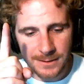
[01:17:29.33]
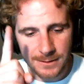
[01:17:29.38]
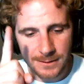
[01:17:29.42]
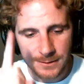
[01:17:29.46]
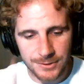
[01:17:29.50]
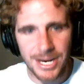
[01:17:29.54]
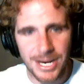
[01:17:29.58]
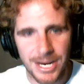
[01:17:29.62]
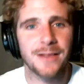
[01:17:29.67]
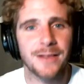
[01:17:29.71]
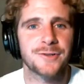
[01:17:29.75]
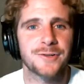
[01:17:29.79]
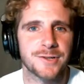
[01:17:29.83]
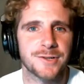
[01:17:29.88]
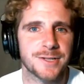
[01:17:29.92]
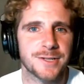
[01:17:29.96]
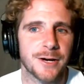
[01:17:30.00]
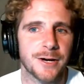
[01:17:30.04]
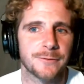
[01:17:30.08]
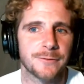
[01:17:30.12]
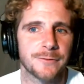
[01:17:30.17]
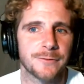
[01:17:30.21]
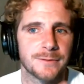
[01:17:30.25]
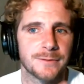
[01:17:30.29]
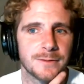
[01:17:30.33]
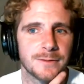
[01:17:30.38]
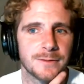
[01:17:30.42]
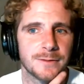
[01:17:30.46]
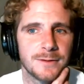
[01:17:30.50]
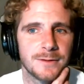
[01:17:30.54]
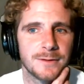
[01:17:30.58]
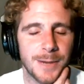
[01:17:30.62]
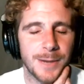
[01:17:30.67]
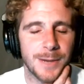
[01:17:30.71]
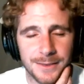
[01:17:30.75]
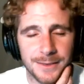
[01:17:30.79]
Challenge yourself.
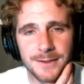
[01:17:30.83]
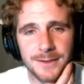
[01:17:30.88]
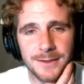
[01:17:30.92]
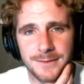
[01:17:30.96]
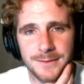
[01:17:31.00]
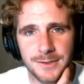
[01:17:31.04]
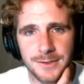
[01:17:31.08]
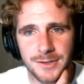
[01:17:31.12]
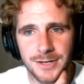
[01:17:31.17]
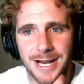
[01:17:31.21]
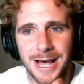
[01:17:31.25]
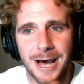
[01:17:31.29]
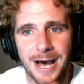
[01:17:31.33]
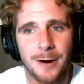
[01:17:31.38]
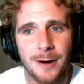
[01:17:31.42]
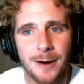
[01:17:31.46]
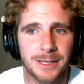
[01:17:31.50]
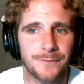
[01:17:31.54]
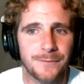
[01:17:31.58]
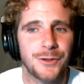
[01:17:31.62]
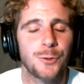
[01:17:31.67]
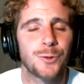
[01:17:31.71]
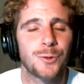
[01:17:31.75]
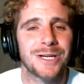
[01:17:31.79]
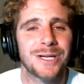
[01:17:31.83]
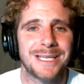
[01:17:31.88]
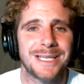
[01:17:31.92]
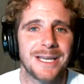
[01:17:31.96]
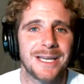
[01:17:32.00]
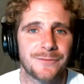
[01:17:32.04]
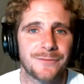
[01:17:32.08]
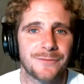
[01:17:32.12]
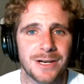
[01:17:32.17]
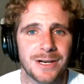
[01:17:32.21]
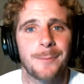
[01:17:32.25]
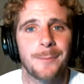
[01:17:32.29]
Make the decision now. I'm giving you a
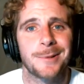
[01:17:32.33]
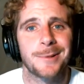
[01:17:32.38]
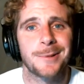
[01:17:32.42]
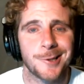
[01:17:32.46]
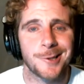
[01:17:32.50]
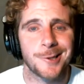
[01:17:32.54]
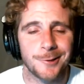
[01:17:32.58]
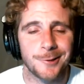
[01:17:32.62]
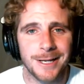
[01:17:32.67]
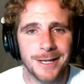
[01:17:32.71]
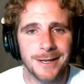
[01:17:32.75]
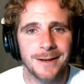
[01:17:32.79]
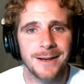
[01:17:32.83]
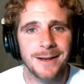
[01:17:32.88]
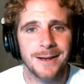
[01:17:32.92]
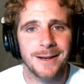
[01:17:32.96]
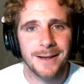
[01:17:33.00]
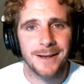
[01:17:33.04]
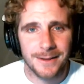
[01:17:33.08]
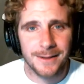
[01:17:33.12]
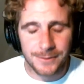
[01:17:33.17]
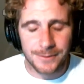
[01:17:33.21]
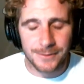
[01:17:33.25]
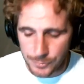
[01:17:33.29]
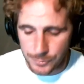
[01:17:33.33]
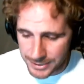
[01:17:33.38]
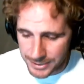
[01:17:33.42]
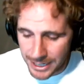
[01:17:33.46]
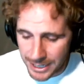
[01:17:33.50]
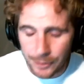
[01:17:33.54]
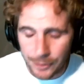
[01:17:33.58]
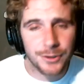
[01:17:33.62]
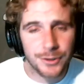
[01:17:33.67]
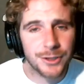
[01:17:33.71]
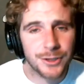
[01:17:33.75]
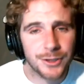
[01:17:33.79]
gift, an opportunity to
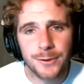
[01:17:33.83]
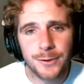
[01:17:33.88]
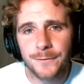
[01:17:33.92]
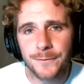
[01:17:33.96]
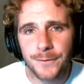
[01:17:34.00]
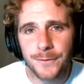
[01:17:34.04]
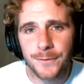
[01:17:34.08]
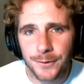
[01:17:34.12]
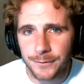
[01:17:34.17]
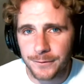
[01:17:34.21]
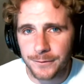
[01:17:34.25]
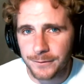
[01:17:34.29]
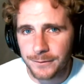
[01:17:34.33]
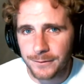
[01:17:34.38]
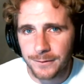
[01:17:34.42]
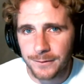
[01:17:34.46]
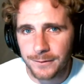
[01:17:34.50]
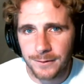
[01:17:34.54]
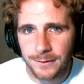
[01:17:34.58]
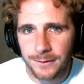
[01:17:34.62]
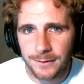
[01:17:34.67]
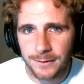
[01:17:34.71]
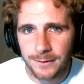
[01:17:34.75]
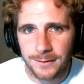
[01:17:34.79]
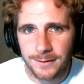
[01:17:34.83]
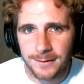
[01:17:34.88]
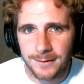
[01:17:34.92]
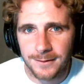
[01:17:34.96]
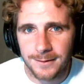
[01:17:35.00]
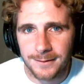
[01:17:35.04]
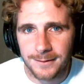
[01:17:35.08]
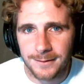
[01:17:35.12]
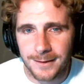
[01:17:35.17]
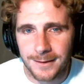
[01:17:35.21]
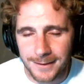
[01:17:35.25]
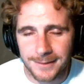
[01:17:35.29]
tell the universe
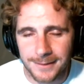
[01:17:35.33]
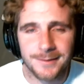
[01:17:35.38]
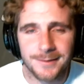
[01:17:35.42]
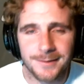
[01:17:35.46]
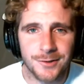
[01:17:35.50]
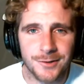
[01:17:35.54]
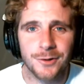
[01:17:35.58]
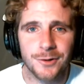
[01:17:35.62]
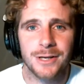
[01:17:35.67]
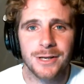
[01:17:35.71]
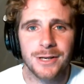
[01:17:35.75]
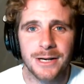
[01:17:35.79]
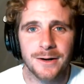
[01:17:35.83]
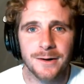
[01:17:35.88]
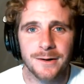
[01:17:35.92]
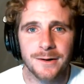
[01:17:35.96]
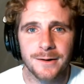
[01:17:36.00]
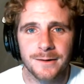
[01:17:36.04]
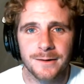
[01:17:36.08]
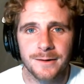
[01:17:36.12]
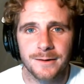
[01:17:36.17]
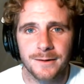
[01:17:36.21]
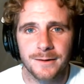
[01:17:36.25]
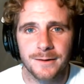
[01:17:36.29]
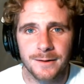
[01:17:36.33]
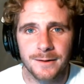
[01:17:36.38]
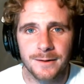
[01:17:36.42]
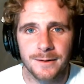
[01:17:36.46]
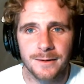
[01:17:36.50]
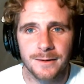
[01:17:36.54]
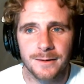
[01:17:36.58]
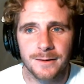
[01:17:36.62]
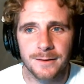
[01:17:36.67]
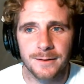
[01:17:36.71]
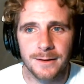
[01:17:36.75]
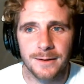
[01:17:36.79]
that this is your year.
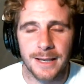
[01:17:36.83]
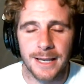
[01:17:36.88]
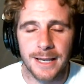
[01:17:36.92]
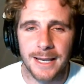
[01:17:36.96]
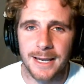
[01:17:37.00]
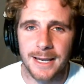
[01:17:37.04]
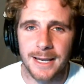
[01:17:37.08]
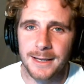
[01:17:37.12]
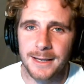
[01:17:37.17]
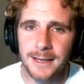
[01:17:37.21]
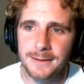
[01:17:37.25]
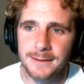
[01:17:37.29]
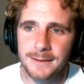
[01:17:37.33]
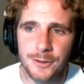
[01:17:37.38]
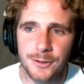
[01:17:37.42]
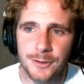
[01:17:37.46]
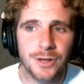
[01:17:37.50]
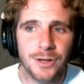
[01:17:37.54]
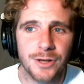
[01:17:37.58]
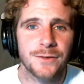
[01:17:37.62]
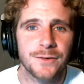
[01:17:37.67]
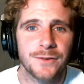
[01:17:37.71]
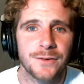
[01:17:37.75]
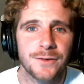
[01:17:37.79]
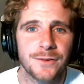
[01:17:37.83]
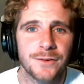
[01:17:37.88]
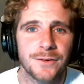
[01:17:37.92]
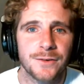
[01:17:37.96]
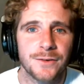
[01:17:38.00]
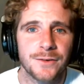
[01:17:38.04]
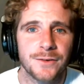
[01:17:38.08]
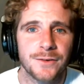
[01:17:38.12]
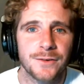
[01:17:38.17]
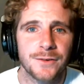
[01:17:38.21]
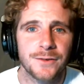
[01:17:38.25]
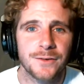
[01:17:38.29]
And you can talk
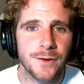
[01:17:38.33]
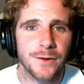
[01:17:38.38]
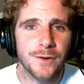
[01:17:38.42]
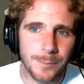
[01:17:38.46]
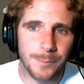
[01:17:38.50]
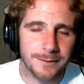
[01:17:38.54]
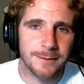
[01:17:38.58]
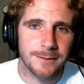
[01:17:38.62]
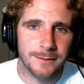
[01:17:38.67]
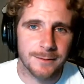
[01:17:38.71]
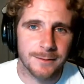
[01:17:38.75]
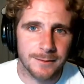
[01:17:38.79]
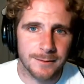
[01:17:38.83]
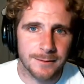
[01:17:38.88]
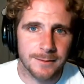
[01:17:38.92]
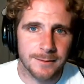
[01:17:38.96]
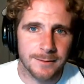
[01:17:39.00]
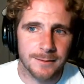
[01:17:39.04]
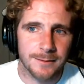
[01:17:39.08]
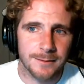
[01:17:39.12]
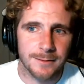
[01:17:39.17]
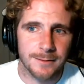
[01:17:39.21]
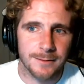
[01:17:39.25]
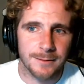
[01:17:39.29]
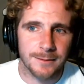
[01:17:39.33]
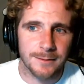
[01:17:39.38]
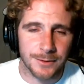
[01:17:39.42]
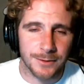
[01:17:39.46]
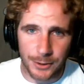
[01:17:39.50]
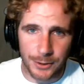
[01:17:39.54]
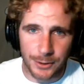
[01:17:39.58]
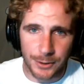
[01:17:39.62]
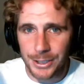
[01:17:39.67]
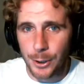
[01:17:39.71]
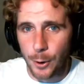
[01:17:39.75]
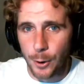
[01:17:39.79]
talk about it,
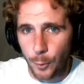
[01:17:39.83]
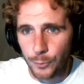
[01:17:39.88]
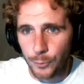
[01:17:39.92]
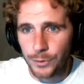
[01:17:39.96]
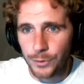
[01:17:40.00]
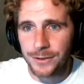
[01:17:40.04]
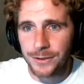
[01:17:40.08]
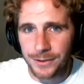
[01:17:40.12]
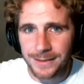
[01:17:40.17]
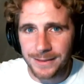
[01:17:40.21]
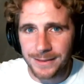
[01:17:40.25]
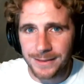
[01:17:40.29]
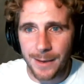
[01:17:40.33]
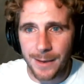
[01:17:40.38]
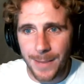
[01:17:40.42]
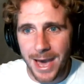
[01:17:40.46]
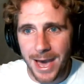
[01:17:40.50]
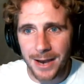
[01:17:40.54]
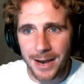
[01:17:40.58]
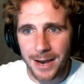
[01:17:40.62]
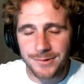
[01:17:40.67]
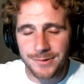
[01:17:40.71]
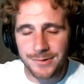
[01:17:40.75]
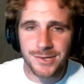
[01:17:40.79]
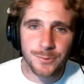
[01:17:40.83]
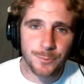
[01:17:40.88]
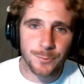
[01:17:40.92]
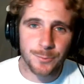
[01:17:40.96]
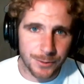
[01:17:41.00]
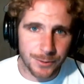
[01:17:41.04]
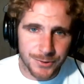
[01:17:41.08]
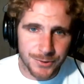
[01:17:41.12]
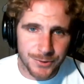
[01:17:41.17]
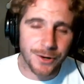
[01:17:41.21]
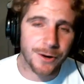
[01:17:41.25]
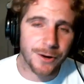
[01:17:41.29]
you know, the only thing that matters is when
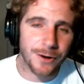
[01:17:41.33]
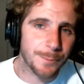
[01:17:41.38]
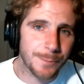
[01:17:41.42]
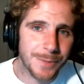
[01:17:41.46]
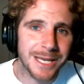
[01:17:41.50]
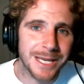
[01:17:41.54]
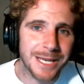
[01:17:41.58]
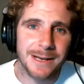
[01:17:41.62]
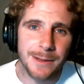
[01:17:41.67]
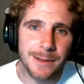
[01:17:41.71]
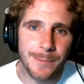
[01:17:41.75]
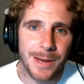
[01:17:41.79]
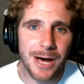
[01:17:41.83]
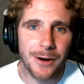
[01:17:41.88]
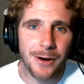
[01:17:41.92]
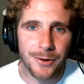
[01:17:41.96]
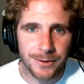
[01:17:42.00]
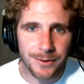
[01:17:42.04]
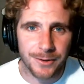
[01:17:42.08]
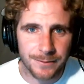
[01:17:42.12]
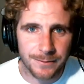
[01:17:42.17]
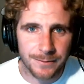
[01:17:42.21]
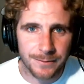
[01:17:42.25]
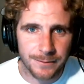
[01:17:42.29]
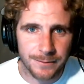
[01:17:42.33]
you start being about it.